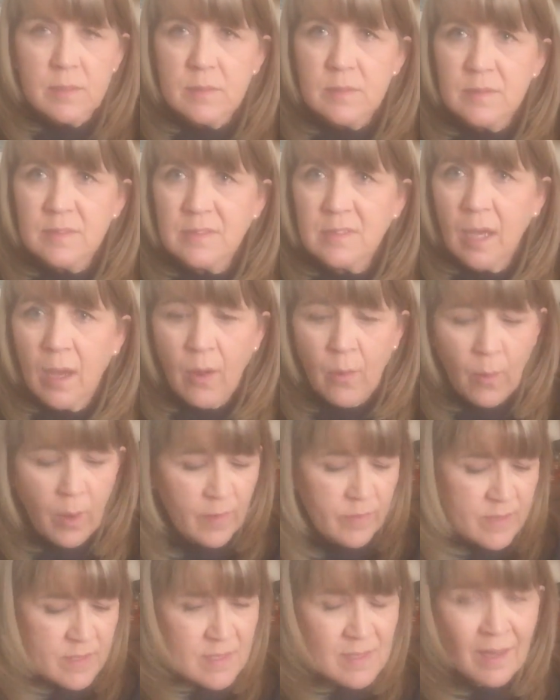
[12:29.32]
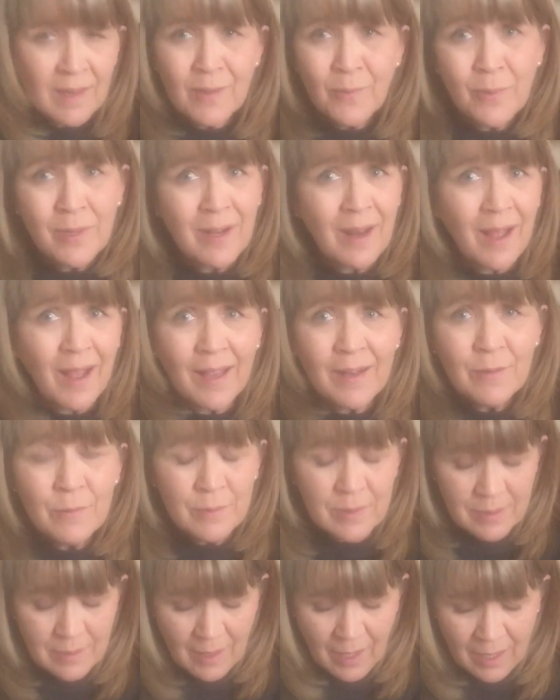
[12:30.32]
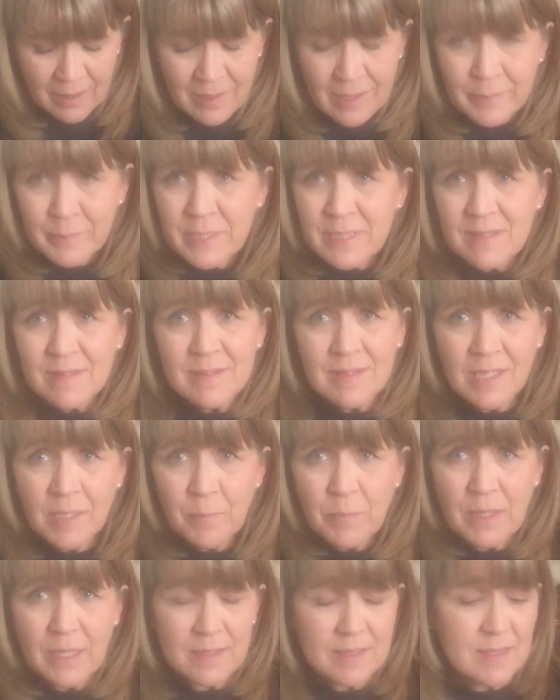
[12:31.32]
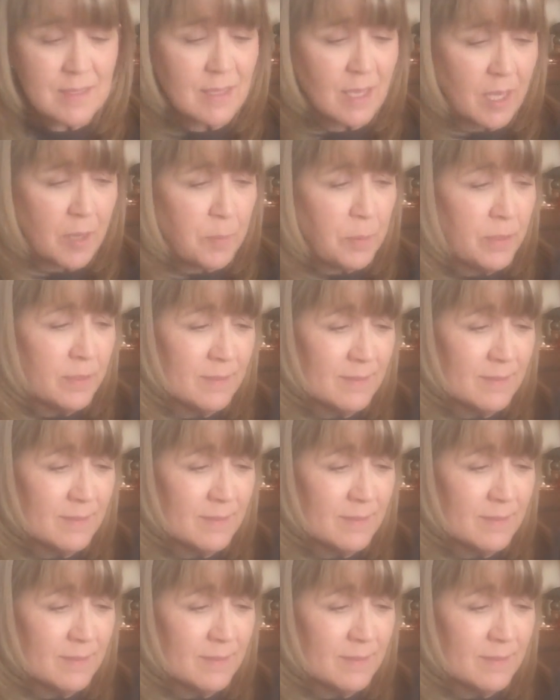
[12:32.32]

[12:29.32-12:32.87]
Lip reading: So on the second one, I think I'm going to skip that step.